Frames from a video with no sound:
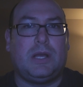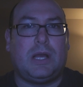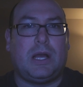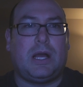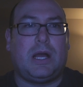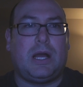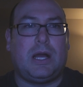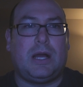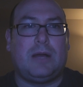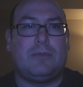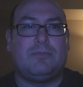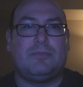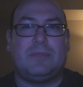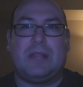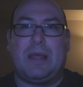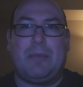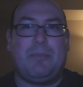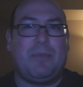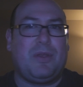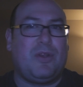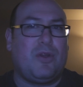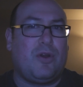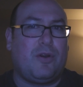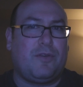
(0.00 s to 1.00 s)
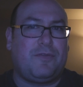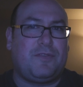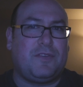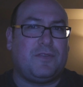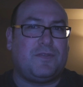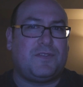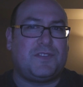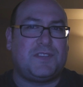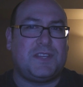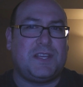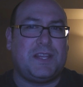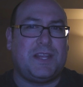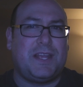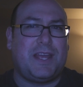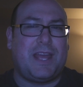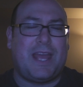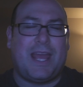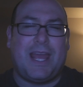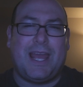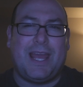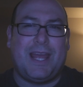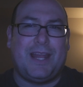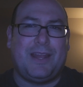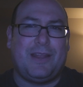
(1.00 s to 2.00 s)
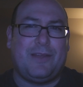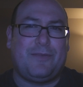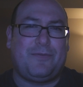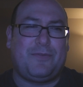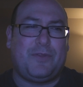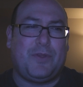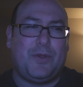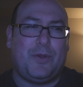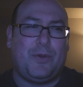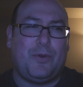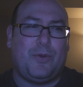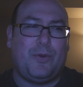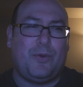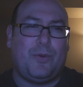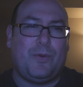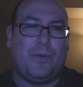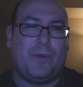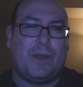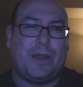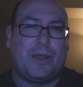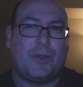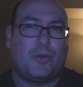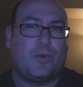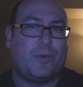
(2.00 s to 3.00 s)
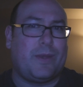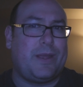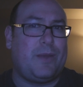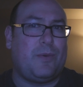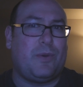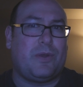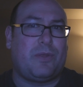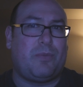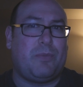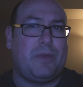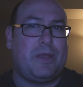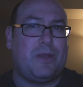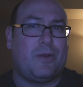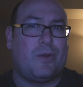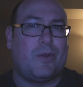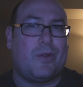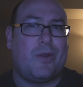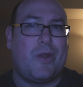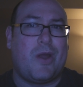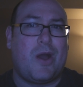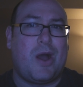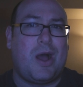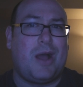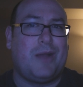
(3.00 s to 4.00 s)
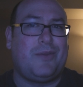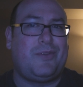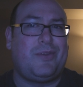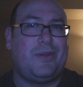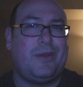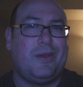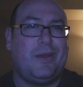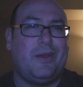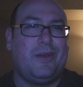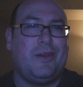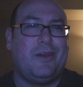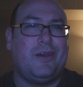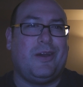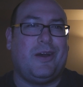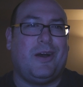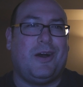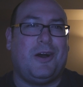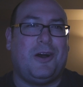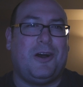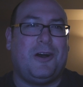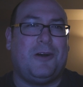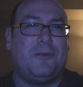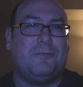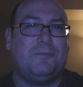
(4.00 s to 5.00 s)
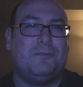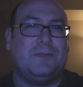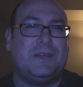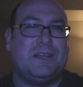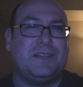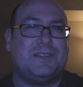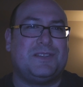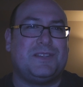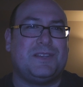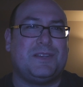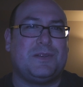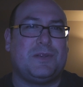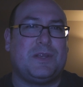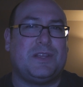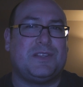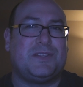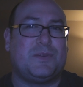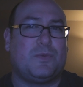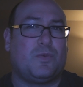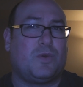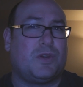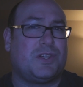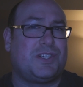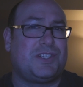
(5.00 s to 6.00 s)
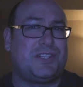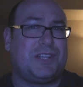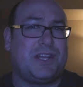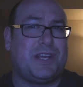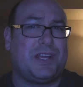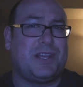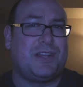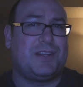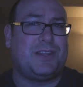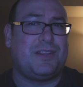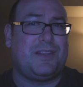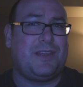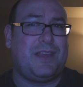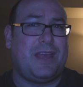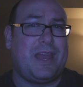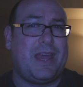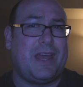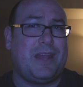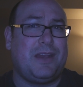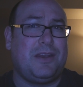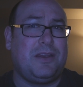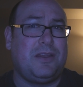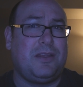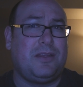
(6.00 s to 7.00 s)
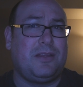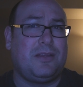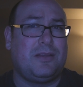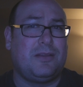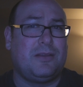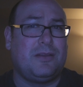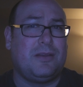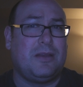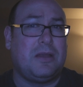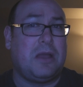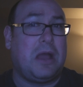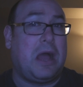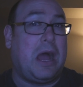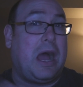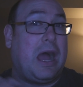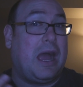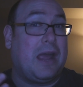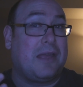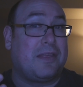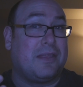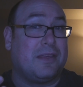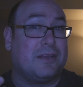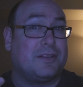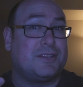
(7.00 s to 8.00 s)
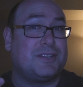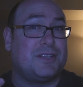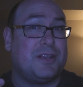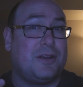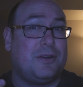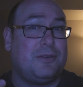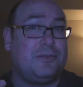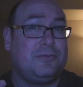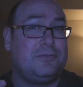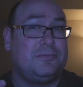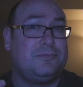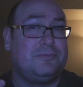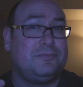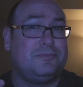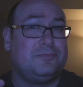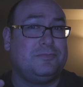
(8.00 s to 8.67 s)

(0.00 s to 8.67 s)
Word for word: Um, let me know if you've seen it and if you agree with me or not. Um, is it is it worth sticking to the end? I think so.